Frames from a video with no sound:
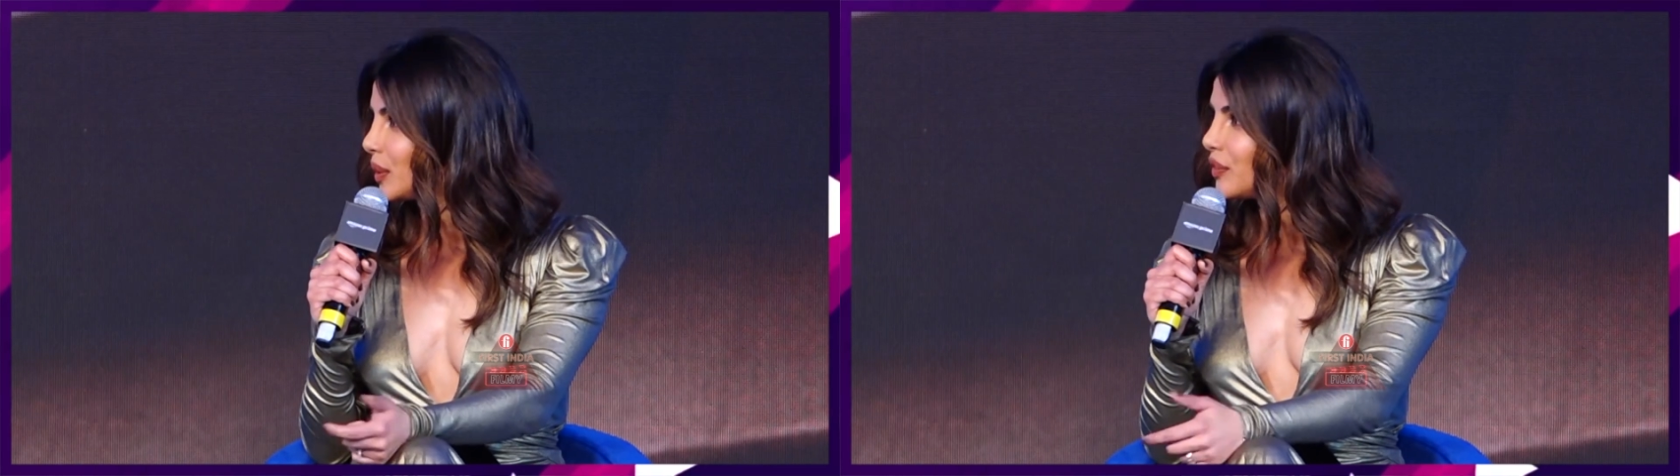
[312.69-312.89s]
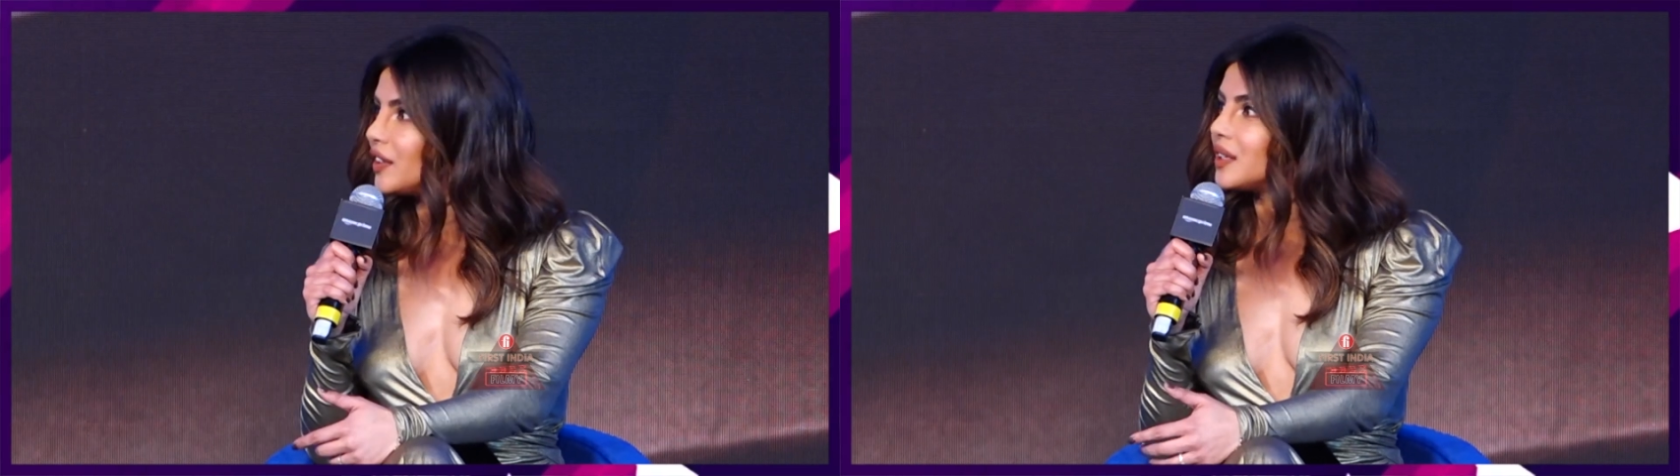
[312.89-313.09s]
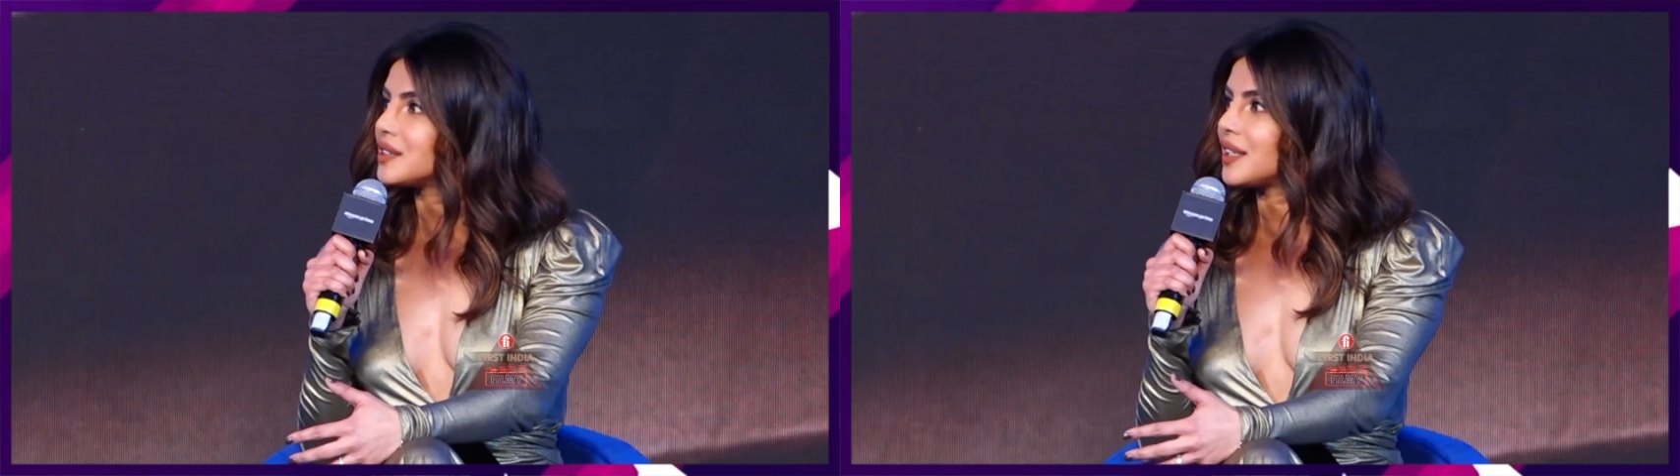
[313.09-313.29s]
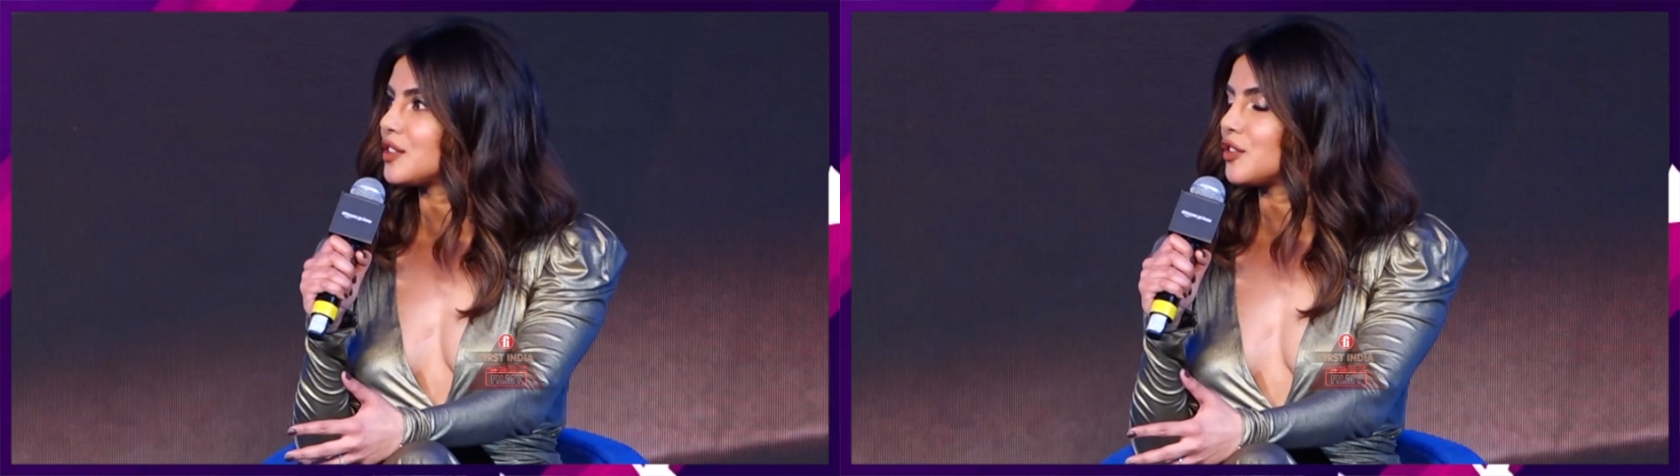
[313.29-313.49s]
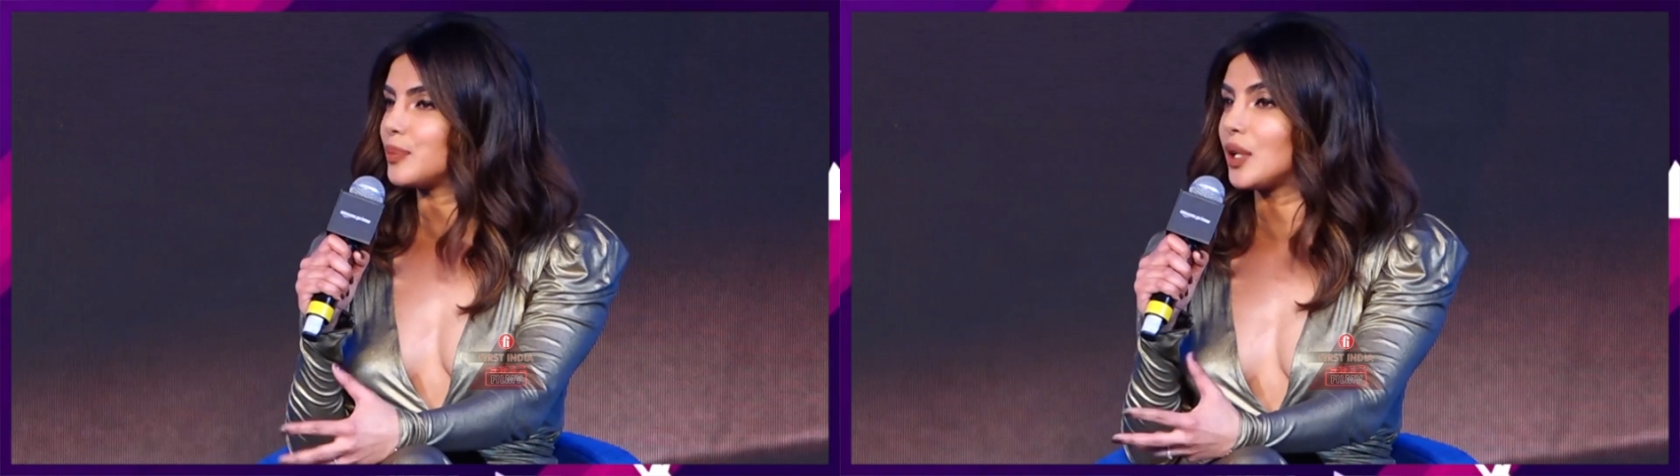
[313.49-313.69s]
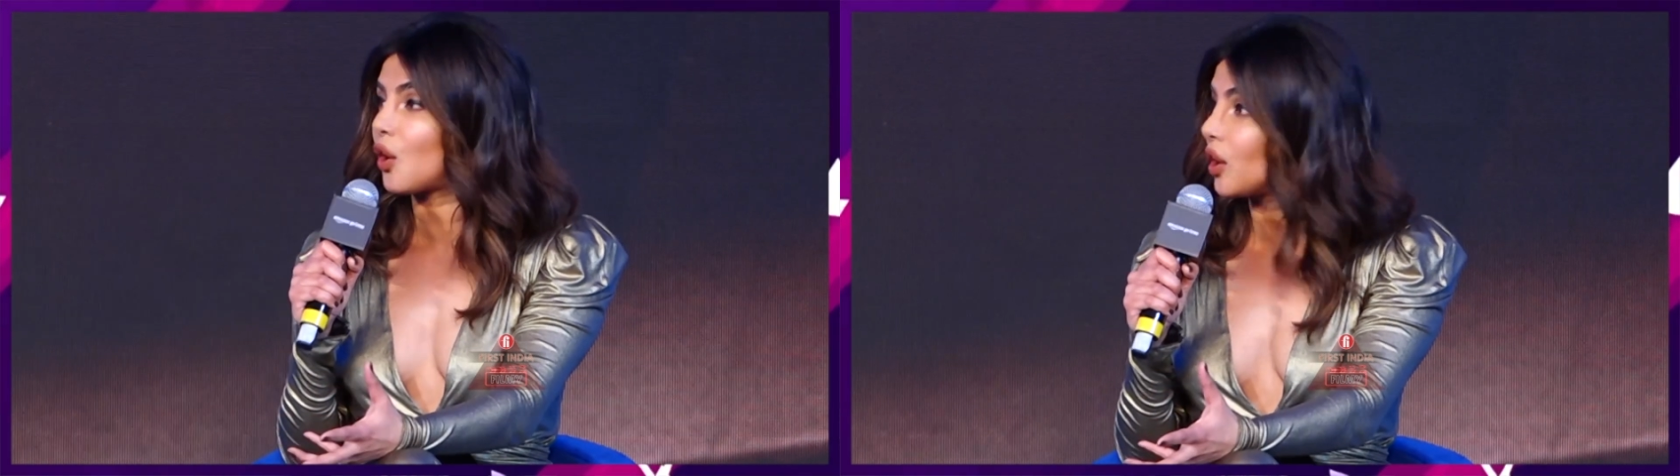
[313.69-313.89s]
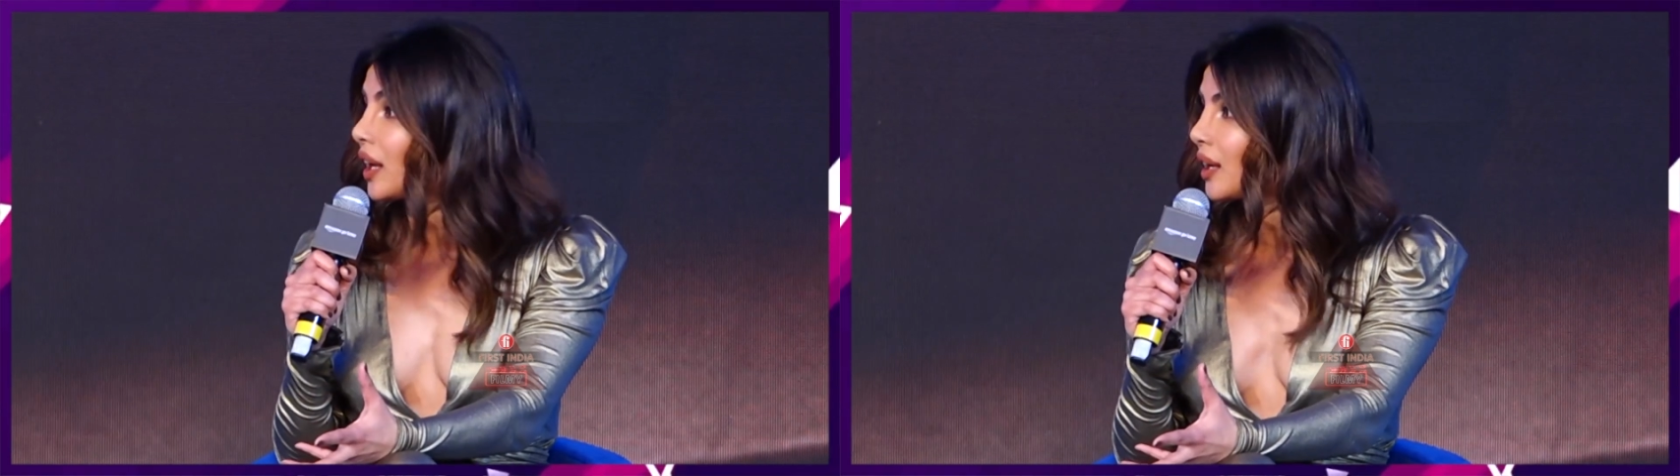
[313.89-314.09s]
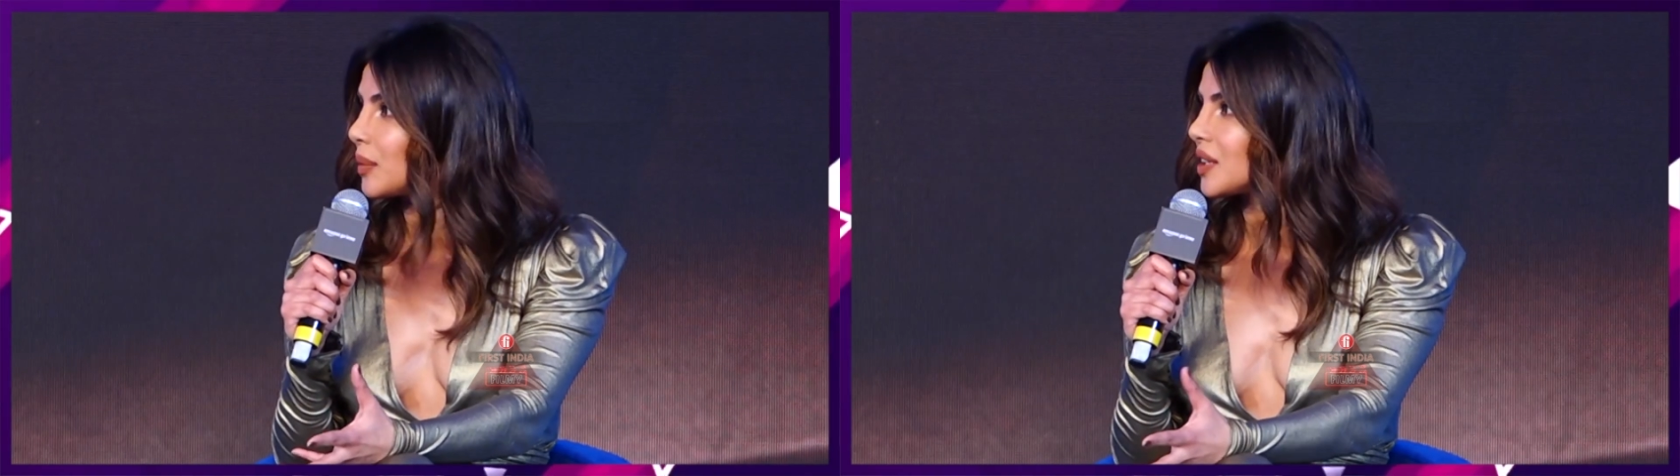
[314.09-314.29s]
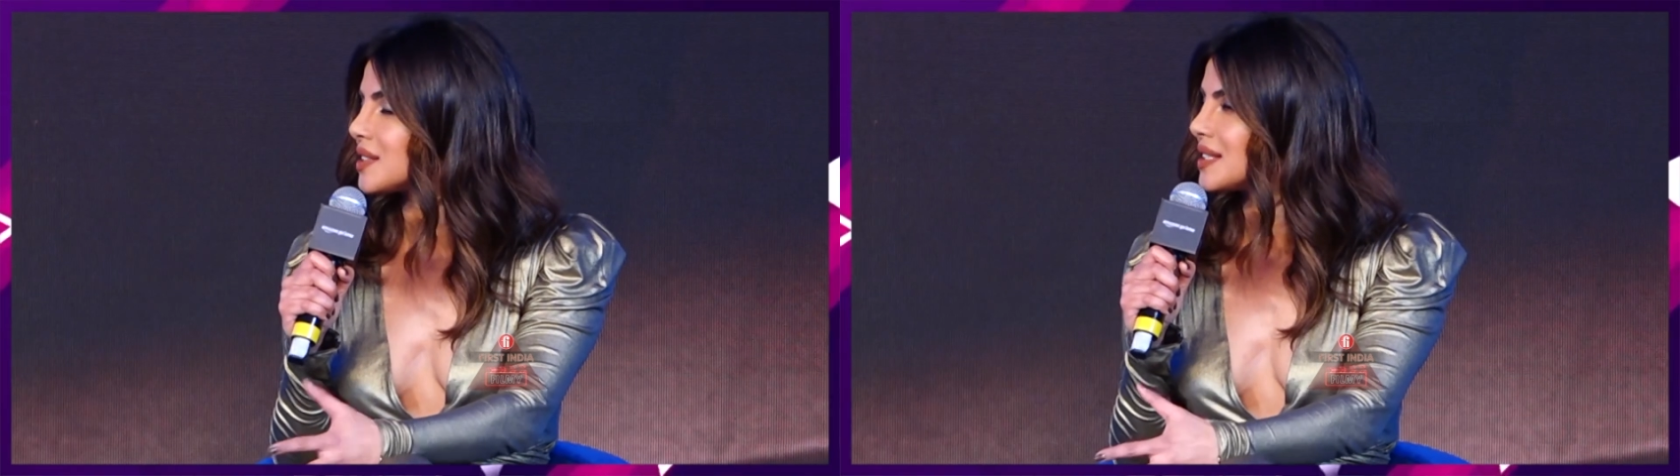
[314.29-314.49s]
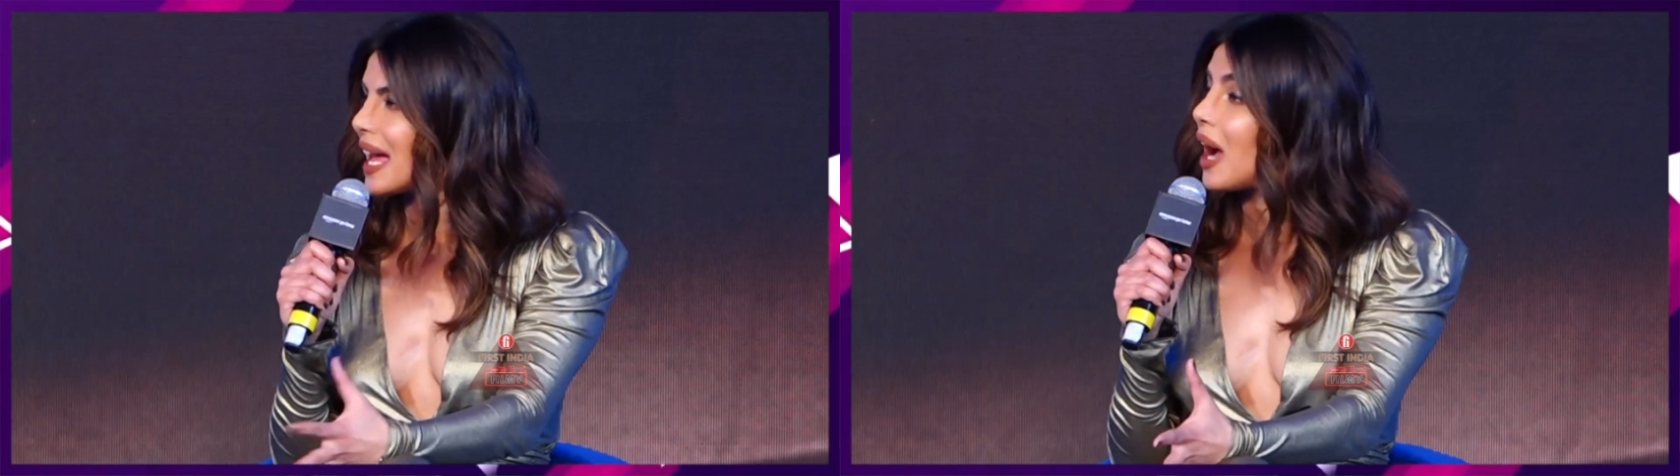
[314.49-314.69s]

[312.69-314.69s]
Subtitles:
we feel a sense of belonging because it's